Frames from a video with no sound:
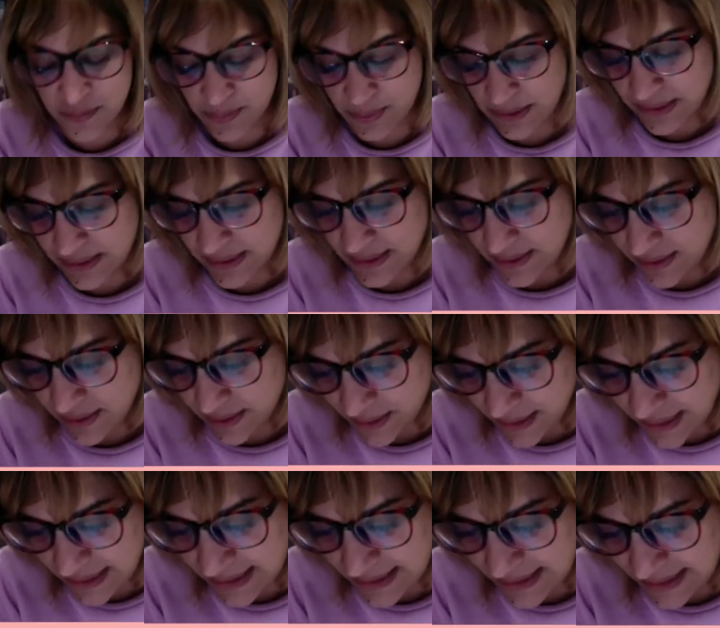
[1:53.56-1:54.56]
plus
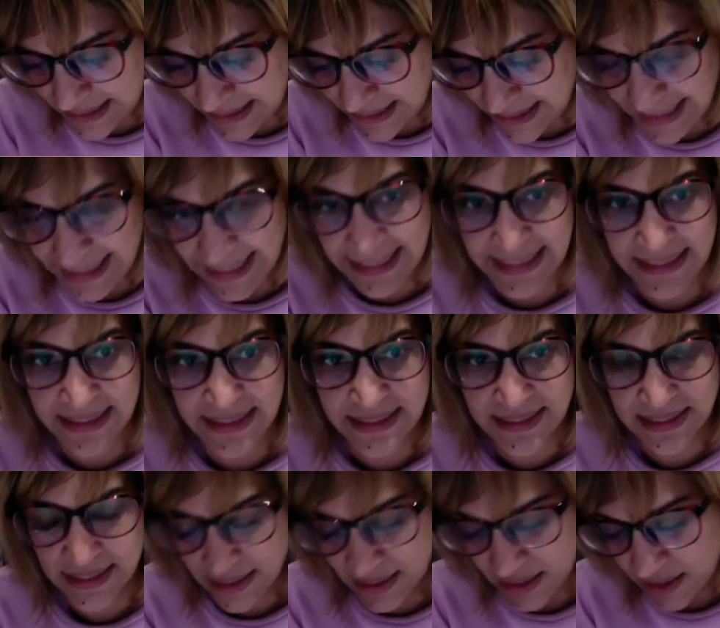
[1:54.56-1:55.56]

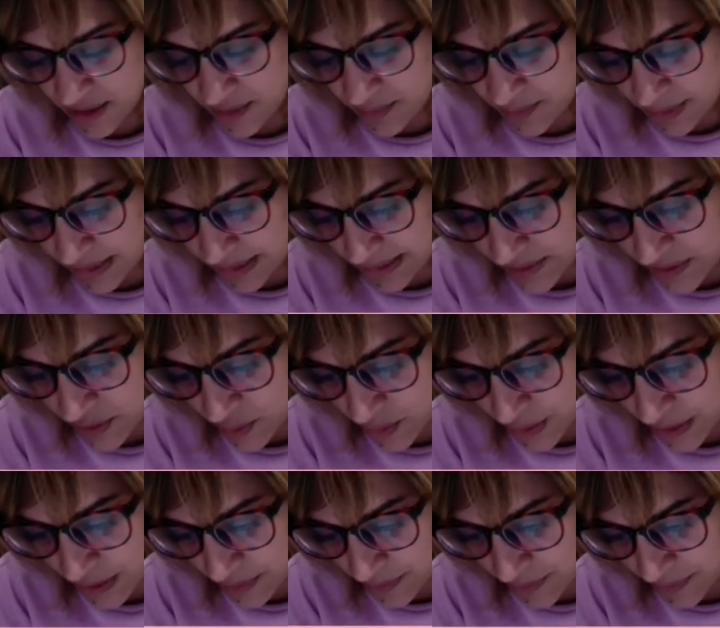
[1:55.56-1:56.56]
19x plus
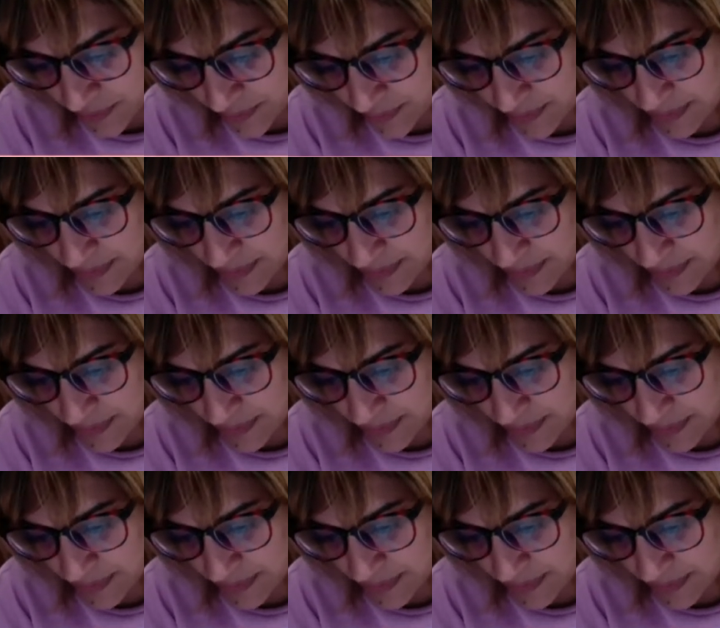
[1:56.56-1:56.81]
12.